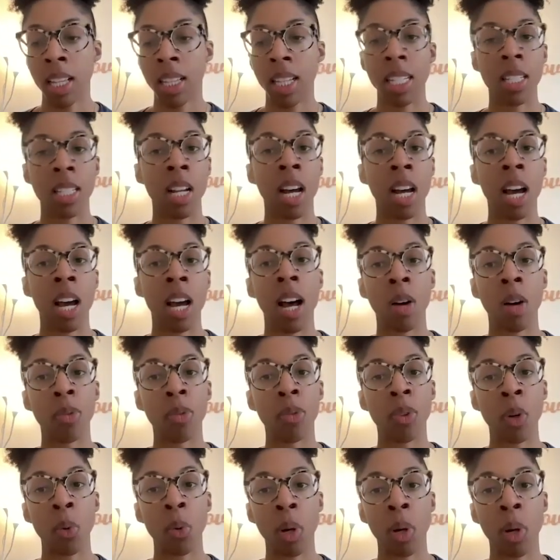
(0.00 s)
That's not
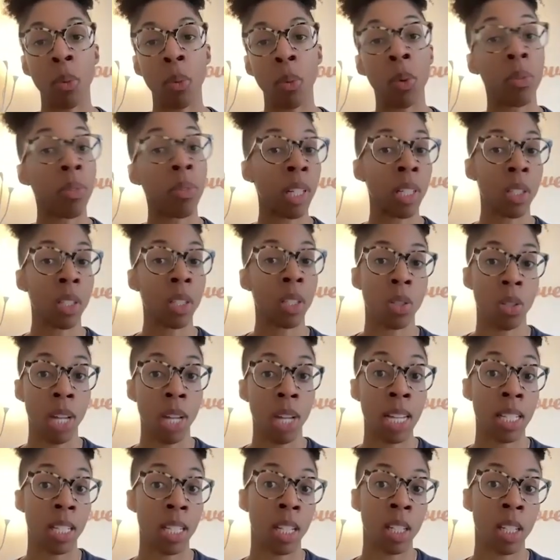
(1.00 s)
helpful when moving
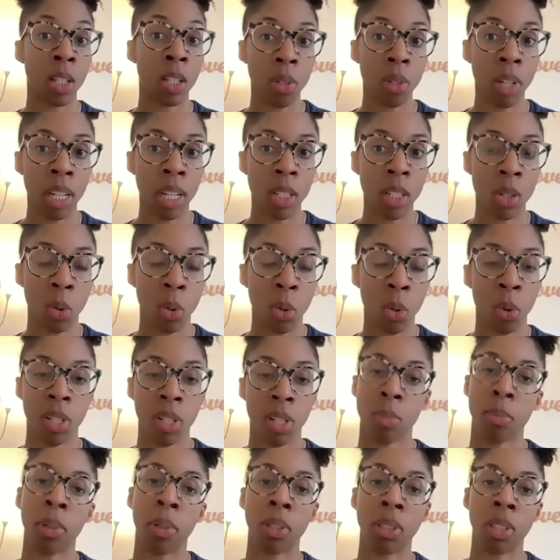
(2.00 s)
as a unit
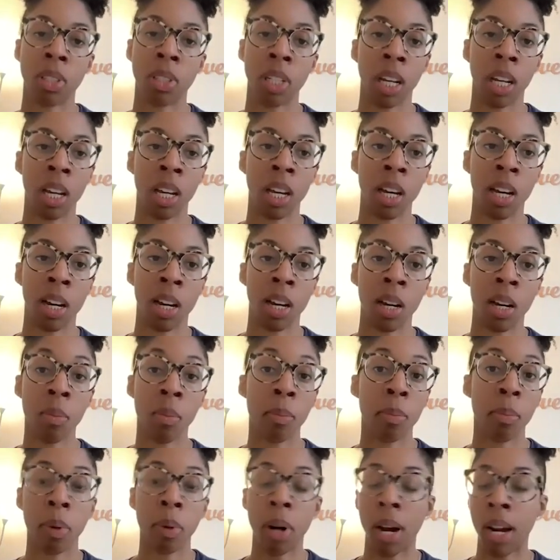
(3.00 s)
towards building
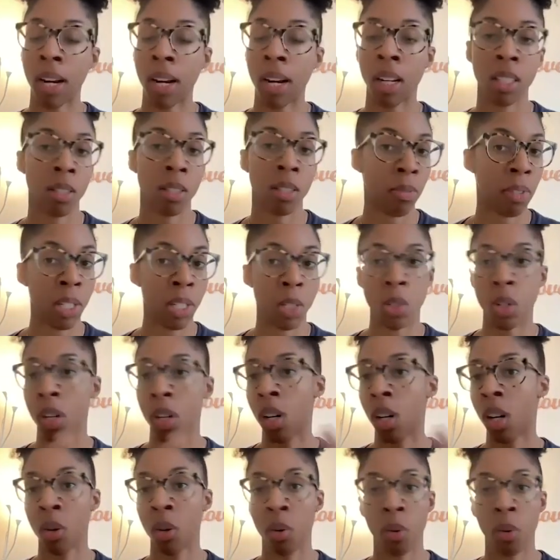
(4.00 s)
a product, a
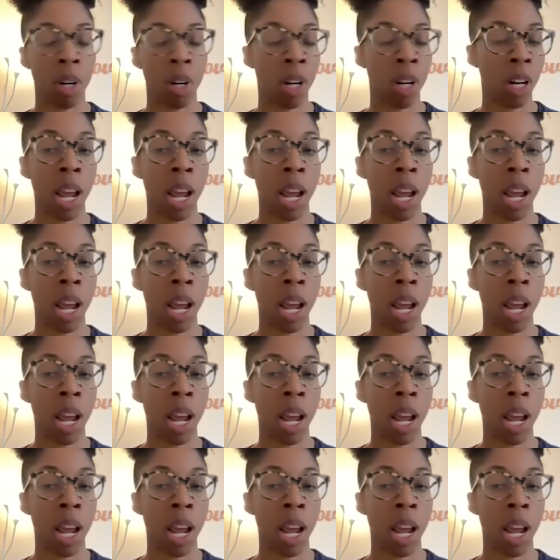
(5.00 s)
feature,